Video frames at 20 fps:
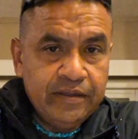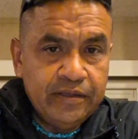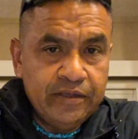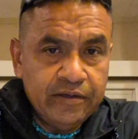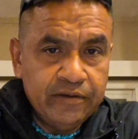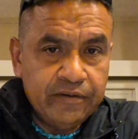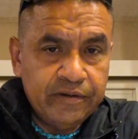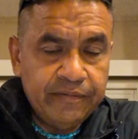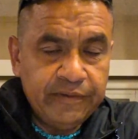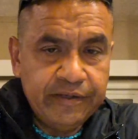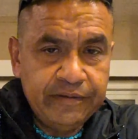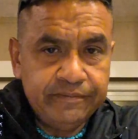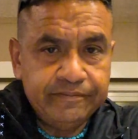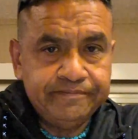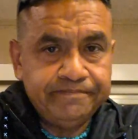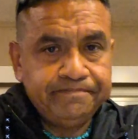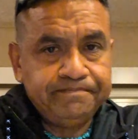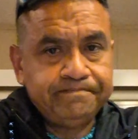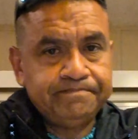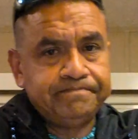You know what I mean?
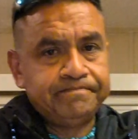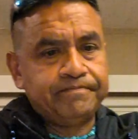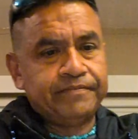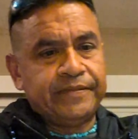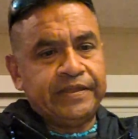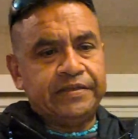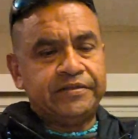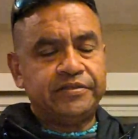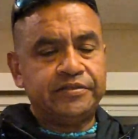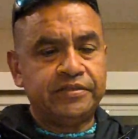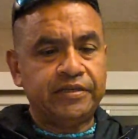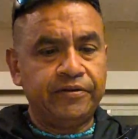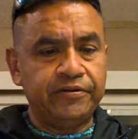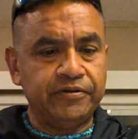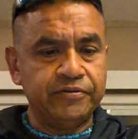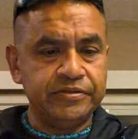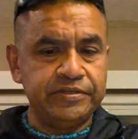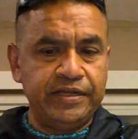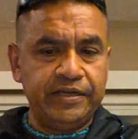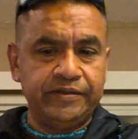That's just how it
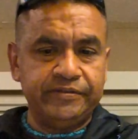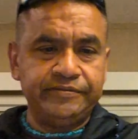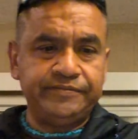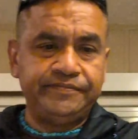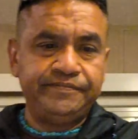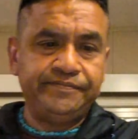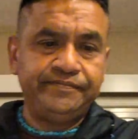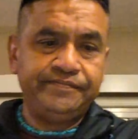goes down.